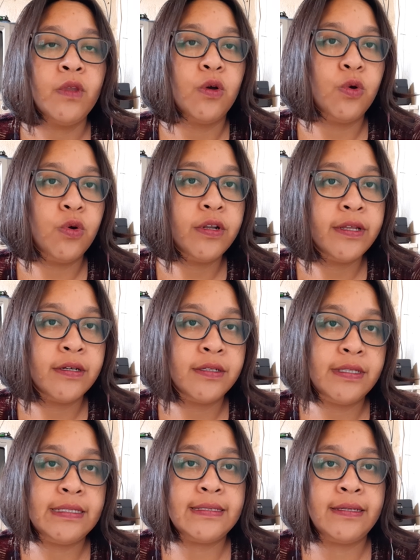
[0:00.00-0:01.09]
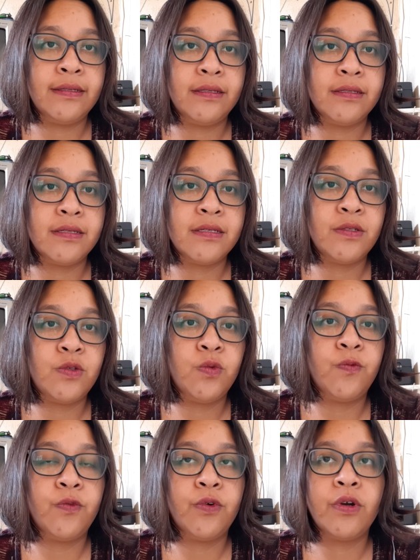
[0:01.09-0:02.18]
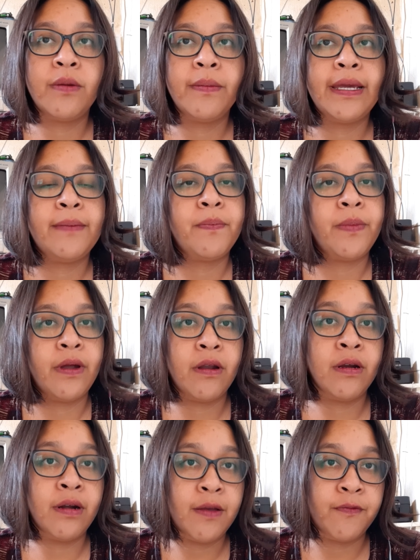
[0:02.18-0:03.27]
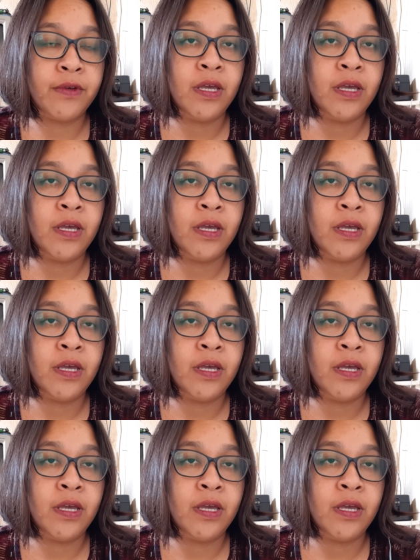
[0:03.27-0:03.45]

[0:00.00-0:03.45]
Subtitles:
order these sentences to form a paragraph